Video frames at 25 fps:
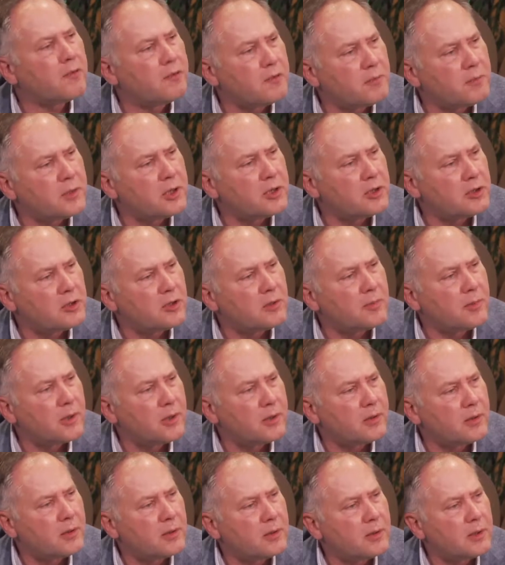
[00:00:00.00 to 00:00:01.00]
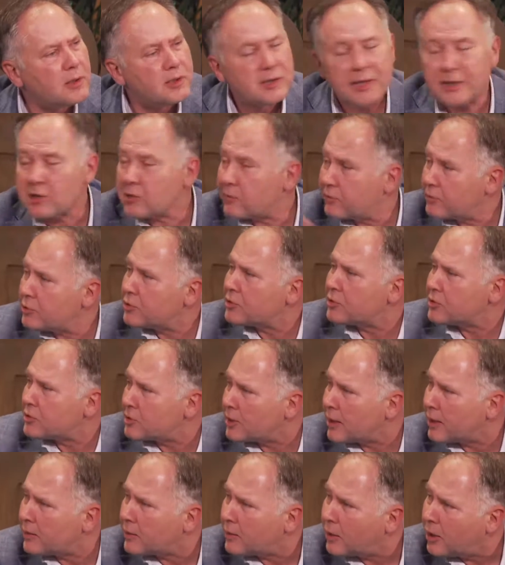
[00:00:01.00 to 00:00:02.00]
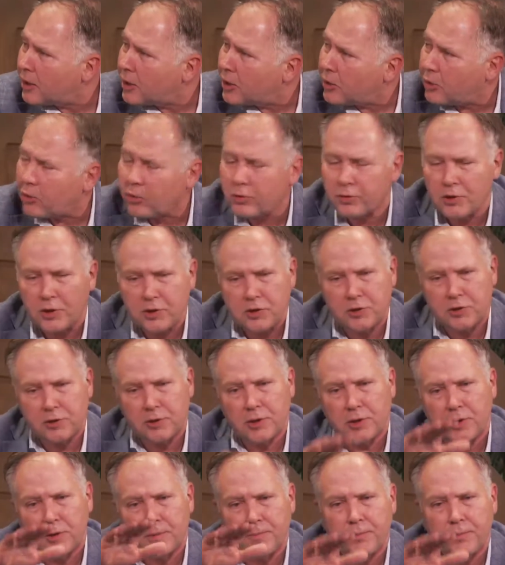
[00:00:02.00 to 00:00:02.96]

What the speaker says: information about the sense of urgency. And all these